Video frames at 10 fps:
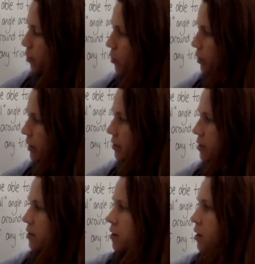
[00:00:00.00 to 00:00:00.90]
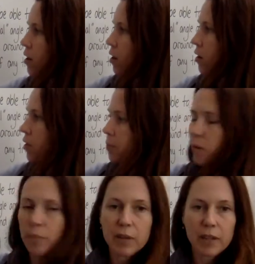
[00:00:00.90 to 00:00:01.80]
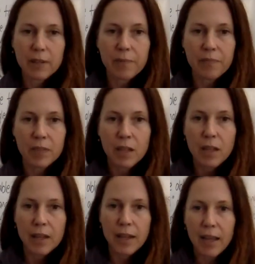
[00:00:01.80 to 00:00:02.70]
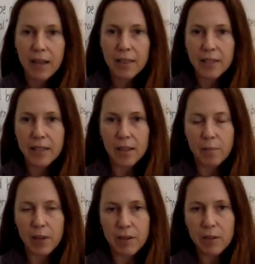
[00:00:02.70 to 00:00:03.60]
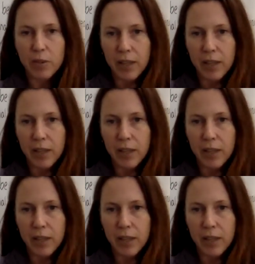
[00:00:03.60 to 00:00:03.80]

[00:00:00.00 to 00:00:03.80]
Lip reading: points on the property. Now, how do they take a bearing? Well, they